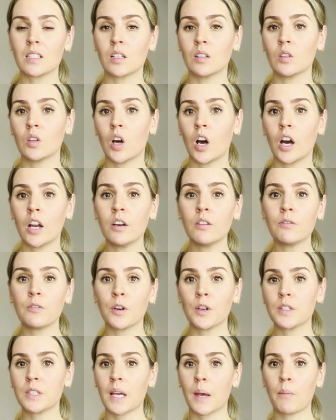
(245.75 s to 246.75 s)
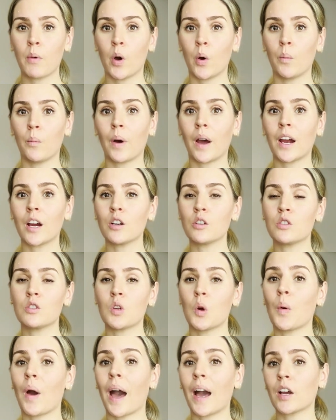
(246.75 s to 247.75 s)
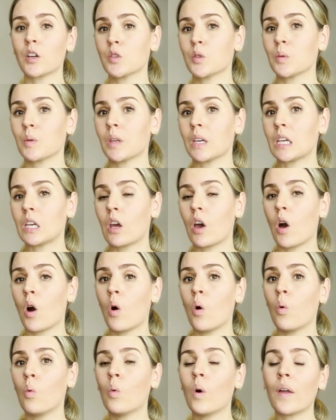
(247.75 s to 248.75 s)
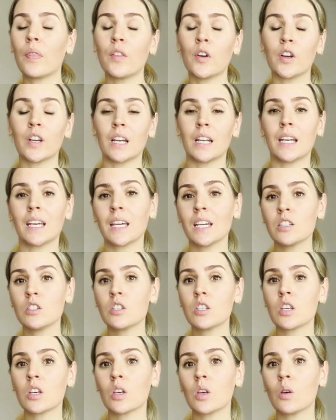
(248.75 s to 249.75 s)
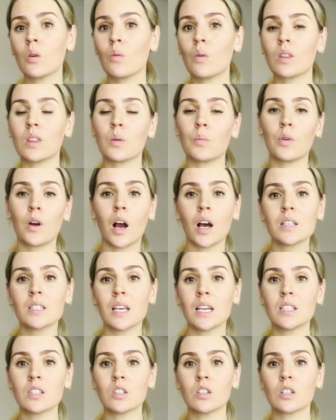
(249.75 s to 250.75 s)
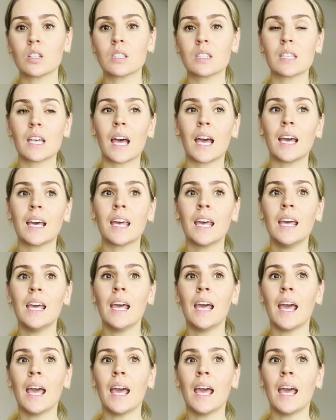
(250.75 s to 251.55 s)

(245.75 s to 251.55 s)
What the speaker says: A lot of first-time home buyers don't actually know what they're getting into, what the process looks like,